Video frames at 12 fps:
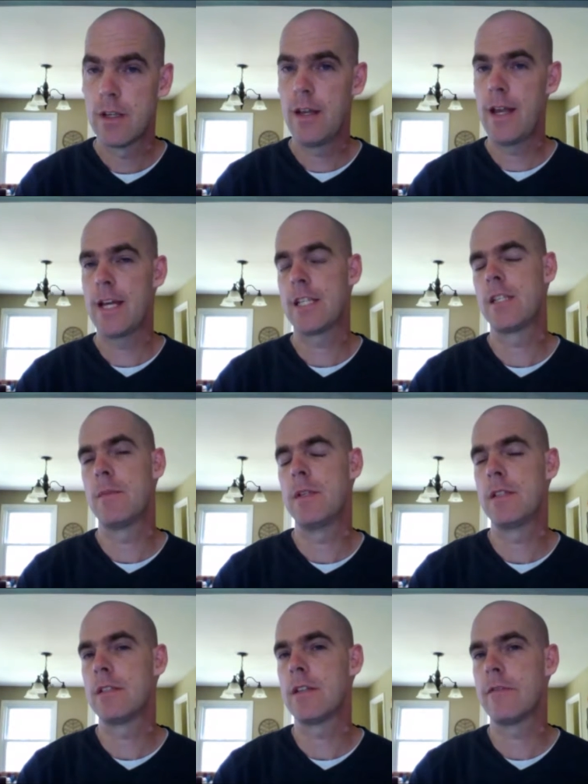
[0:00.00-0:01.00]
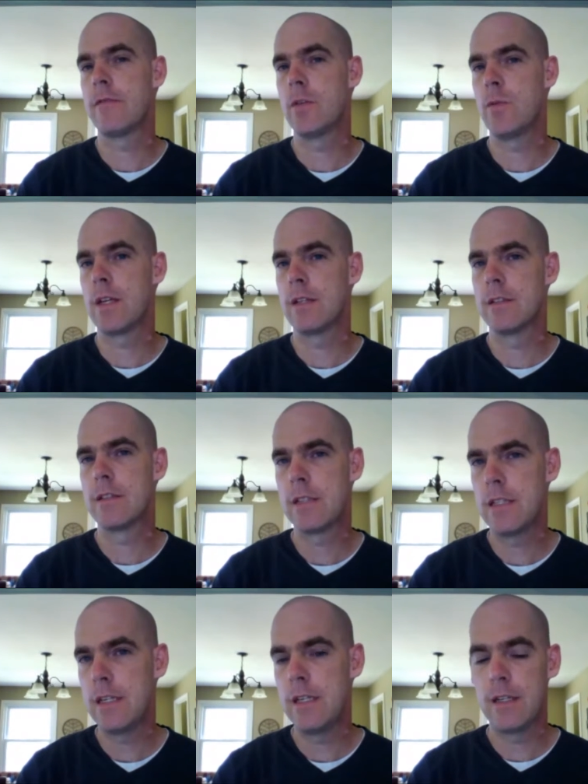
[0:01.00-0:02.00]
It has to be stuff that we can
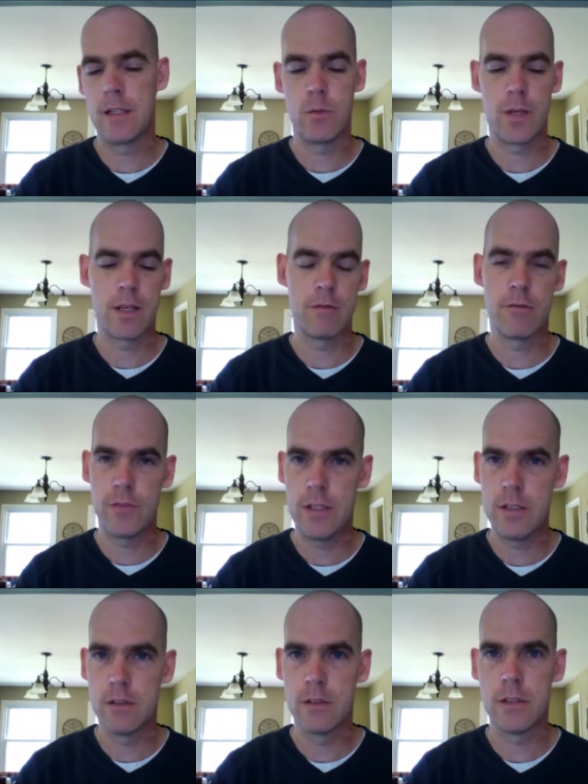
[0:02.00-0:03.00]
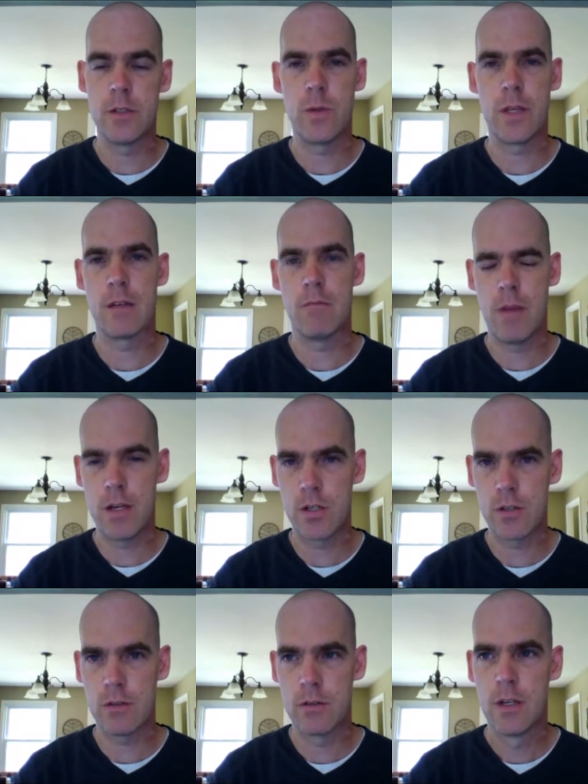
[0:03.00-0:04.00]
see and we can feel and we can
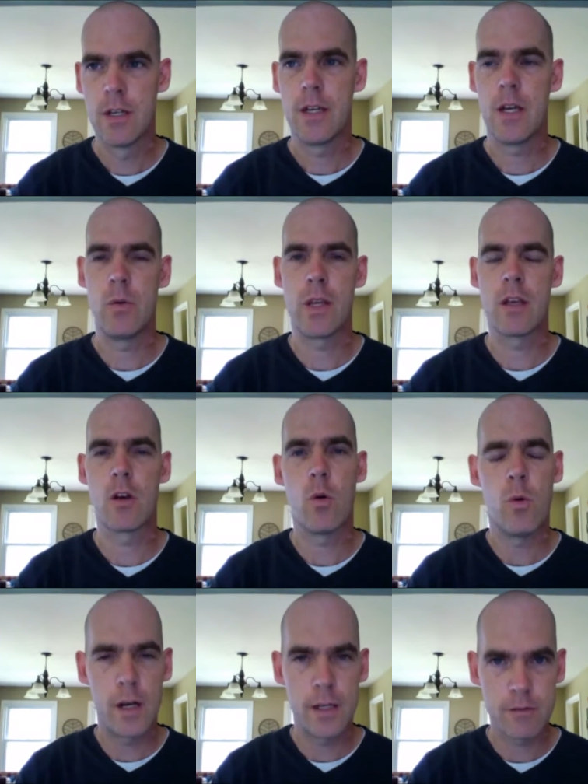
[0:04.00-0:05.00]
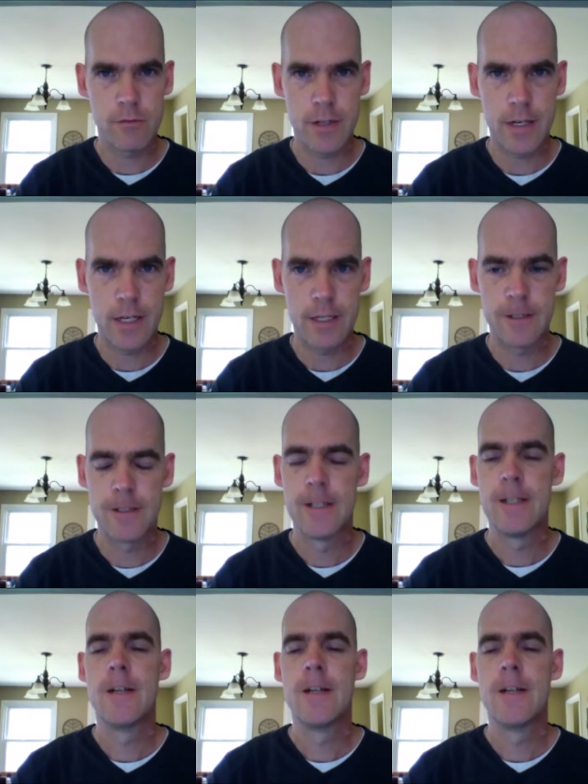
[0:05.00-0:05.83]
measure and we can quantify.